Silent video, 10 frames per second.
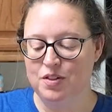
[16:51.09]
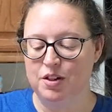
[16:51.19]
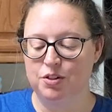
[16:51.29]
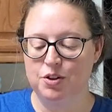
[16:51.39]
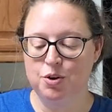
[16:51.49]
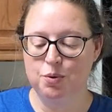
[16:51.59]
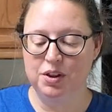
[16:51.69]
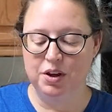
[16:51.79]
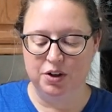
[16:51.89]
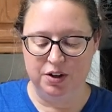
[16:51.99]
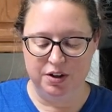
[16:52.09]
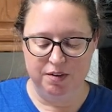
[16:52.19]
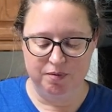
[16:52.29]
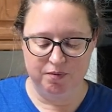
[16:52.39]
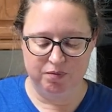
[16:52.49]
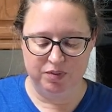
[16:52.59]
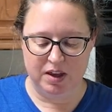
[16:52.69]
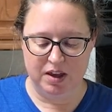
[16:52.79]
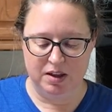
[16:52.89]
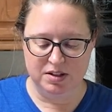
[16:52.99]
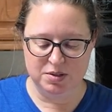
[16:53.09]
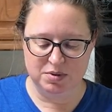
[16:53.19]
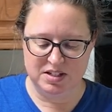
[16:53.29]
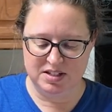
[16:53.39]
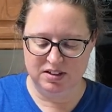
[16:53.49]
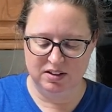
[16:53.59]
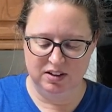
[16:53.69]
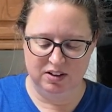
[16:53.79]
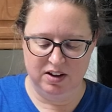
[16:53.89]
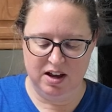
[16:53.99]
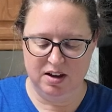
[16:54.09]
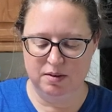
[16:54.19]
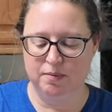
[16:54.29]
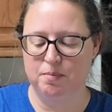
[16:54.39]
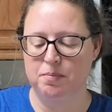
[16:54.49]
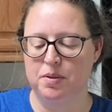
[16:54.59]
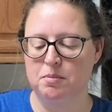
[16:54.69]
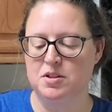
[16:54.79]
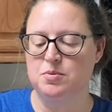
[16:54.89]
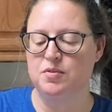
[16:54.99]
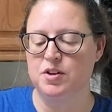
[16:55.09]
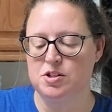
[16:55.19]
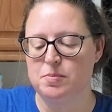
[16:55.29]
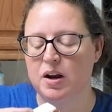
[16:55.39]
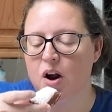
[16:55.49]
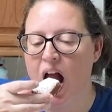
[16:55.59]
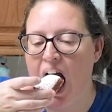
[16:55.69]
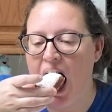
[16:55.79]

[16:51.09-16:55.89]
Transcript: They look really good. Uh, this one's still a little hot. This one feels better.